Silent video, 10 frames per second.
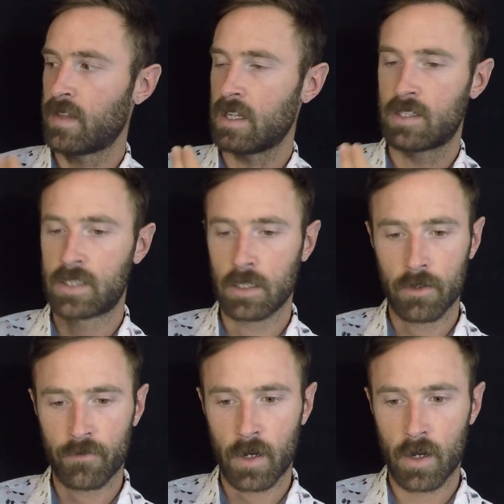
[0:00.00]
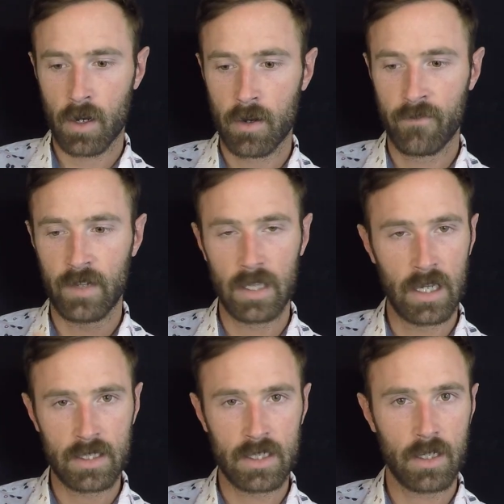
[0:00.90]
the silver,
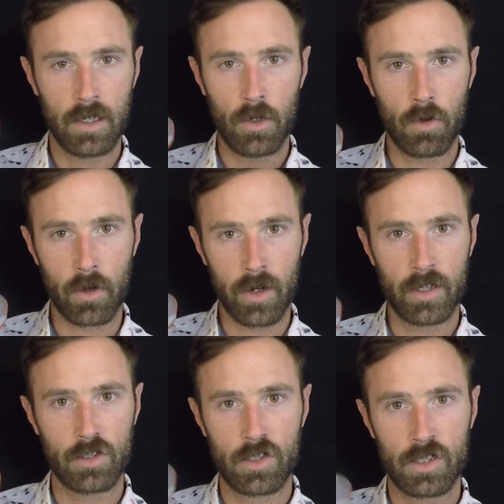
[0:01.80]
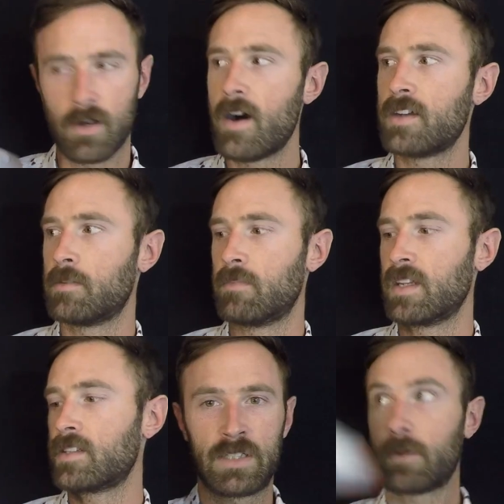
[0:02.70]
Valencia orange
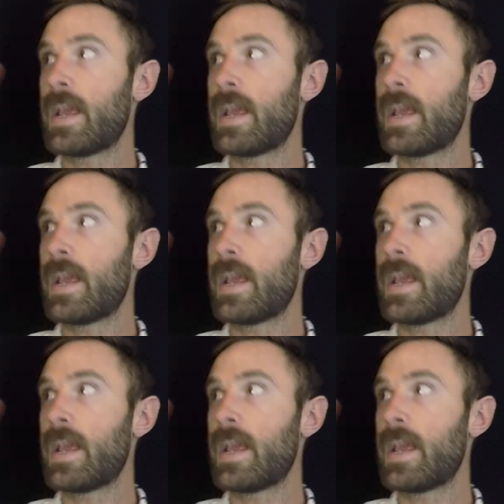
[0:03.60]
awesomeness. So